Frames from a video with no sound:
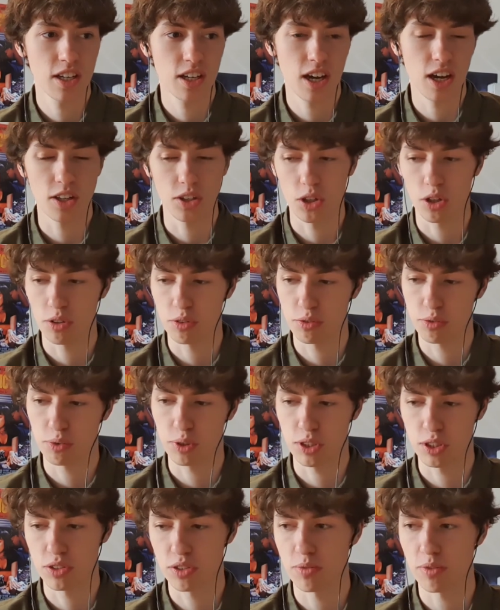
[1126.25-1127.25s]
a lot of
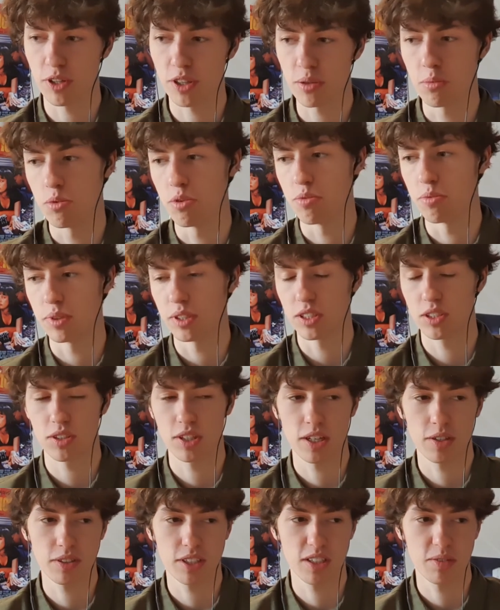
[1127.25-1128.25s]
ones from other movements, so
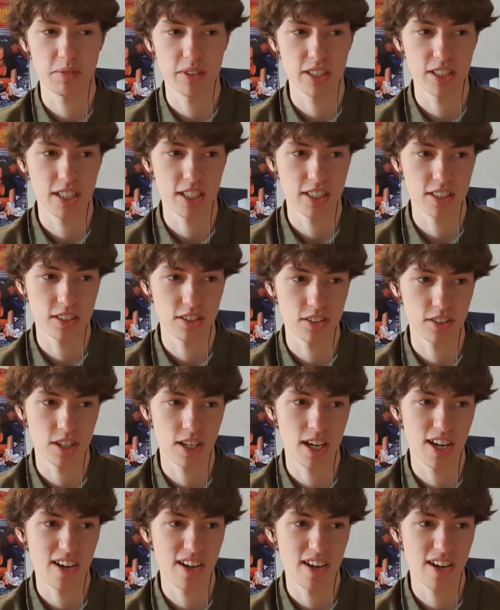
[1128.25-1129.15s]
that would give me a chance to do that.